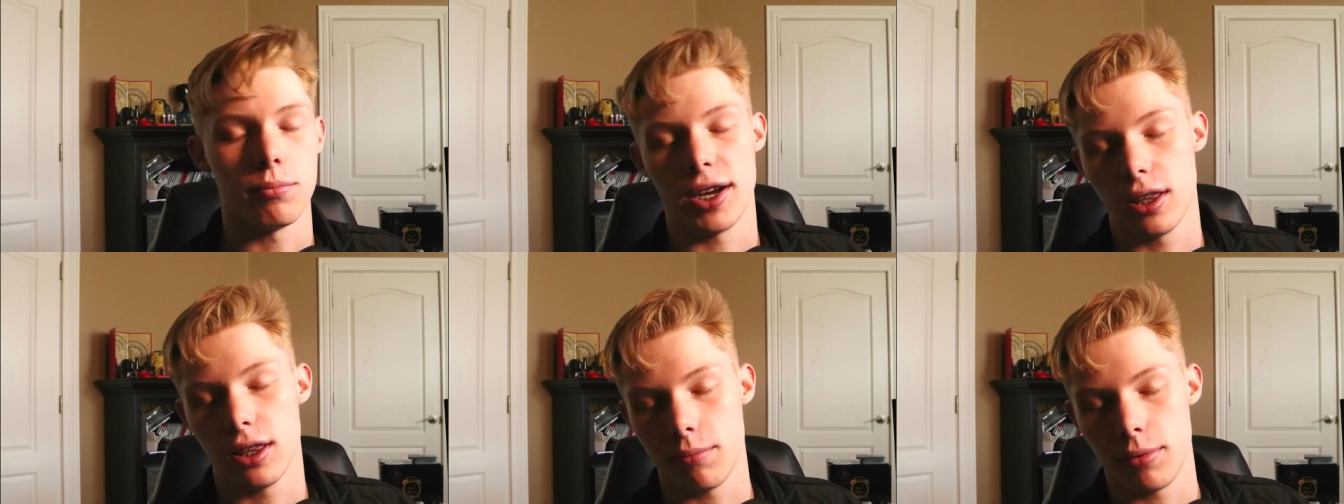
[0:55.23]

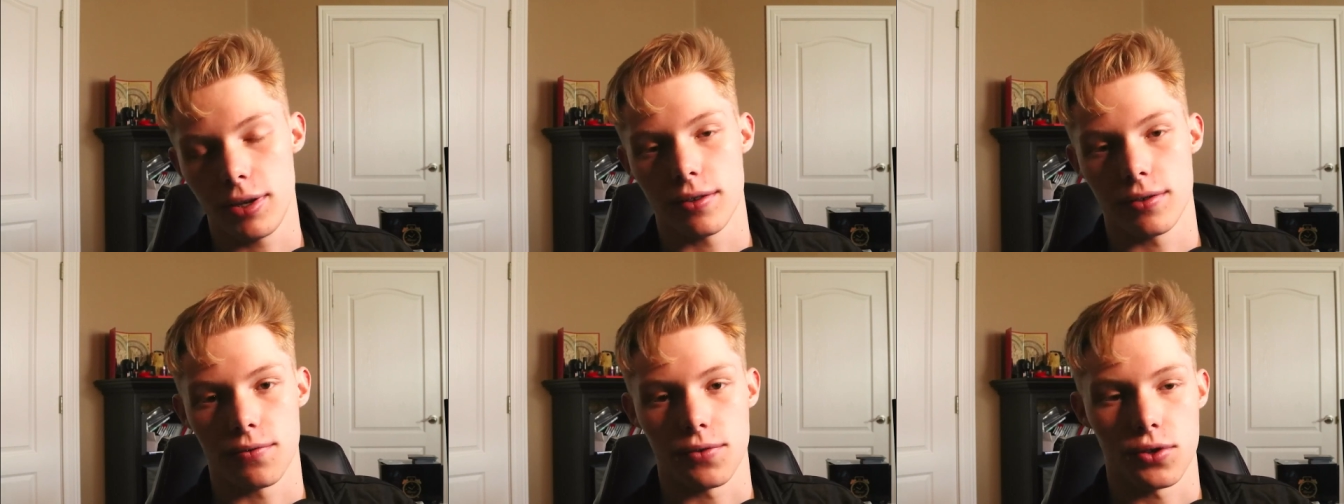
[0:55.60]
mainly
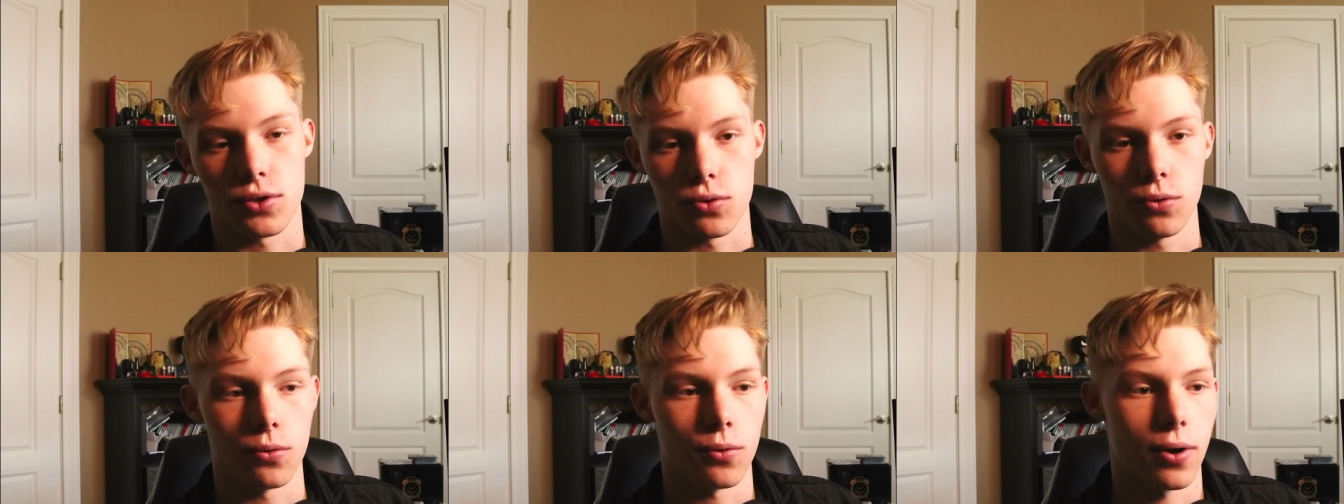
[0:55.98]
because of
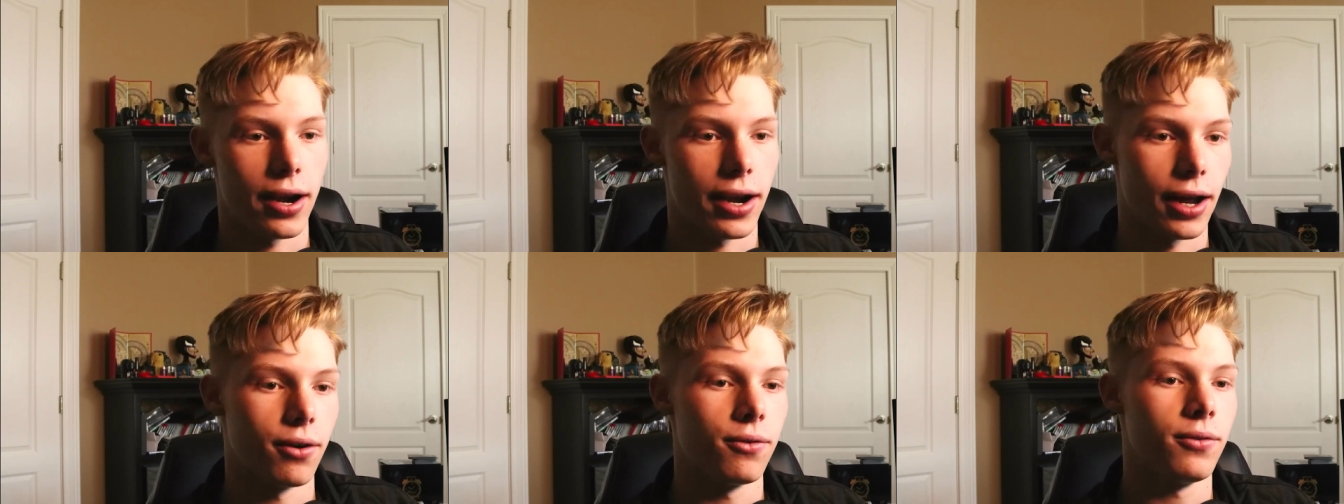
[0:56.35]
school
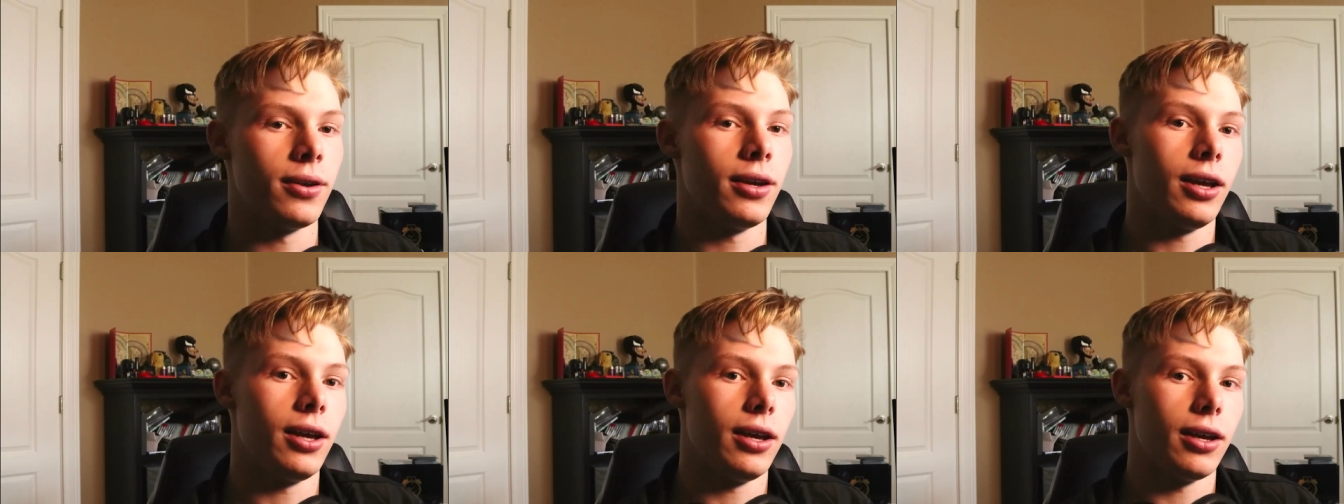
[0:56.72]
right now,
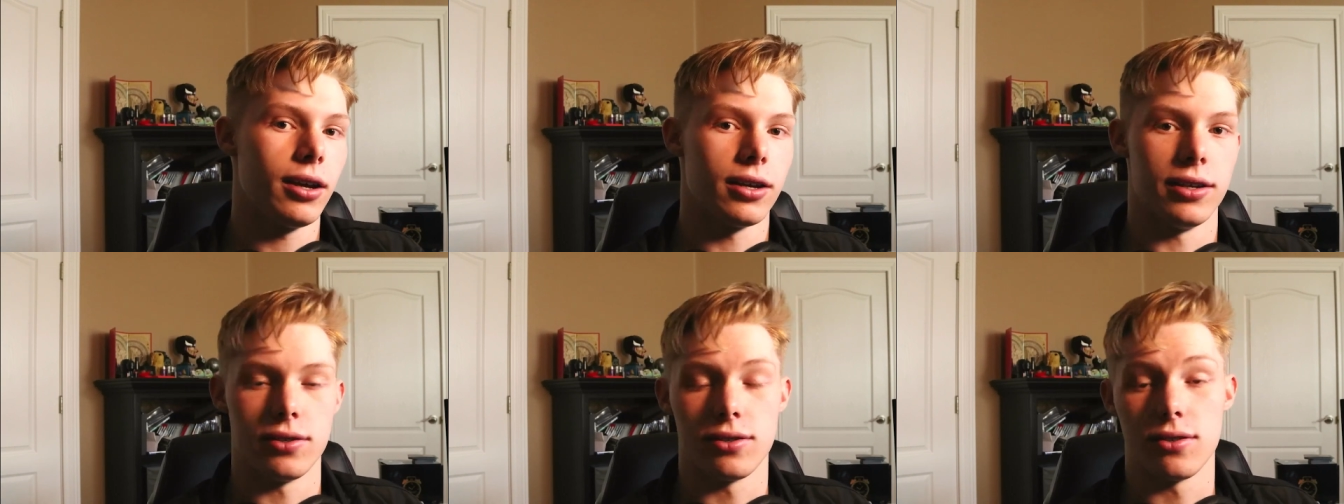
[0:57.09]

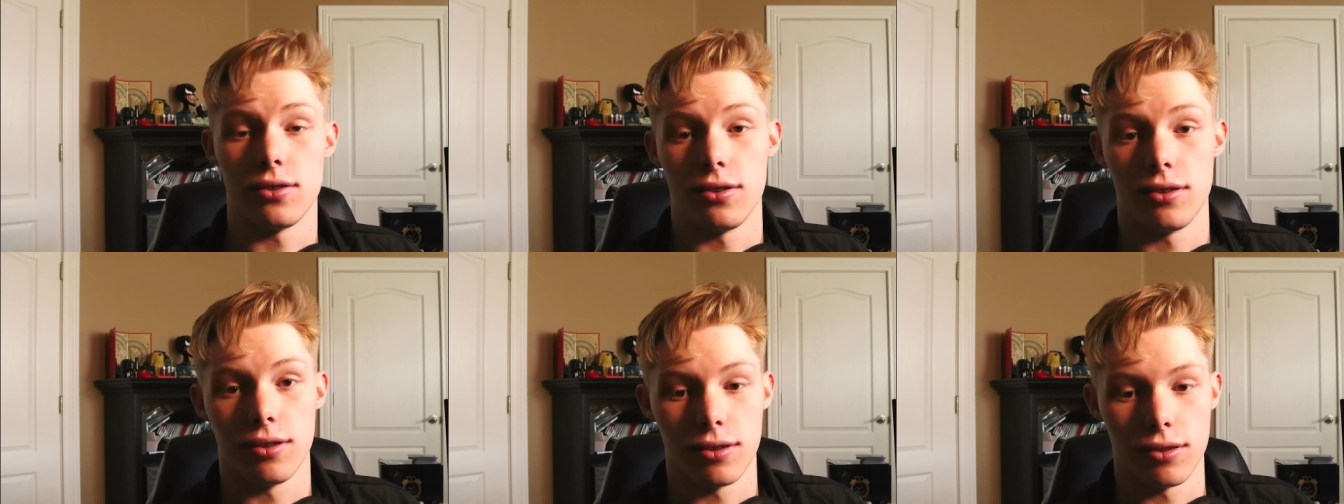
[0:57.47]
because
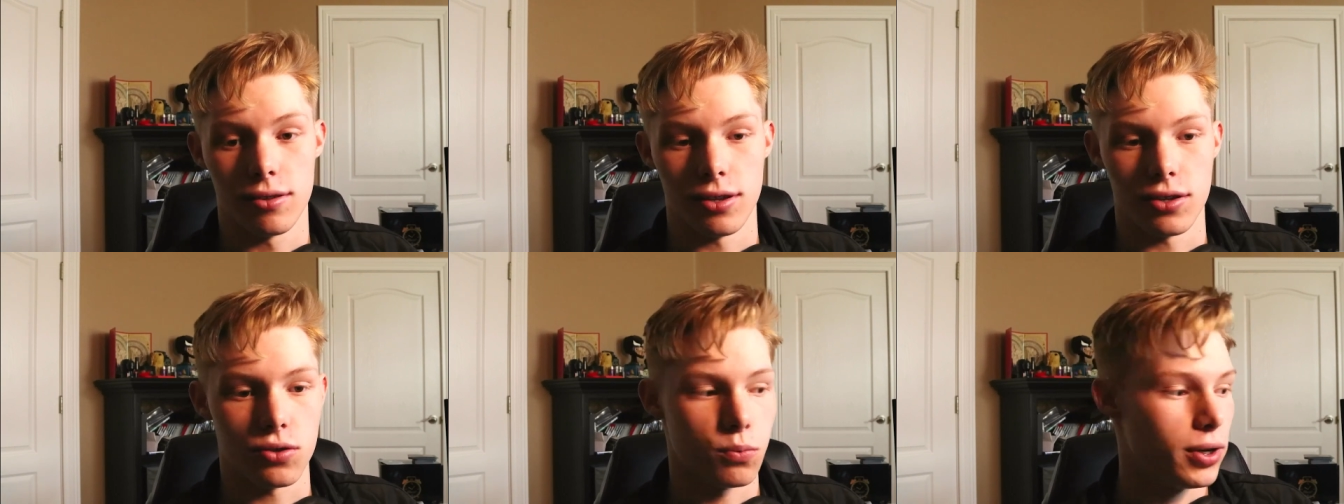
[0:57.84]

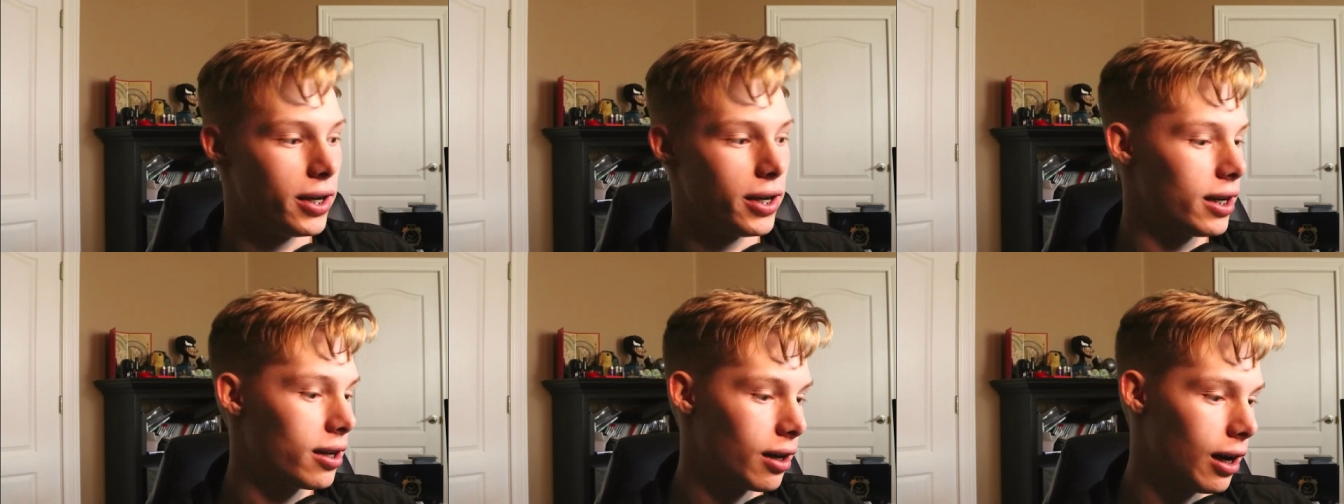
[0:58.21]
this
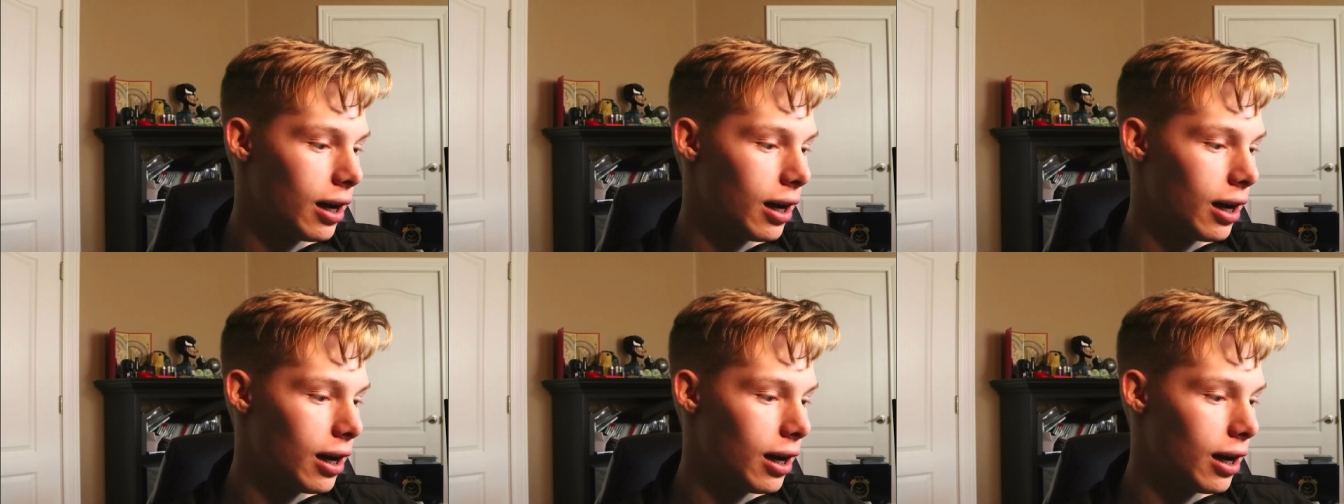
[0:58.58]
week,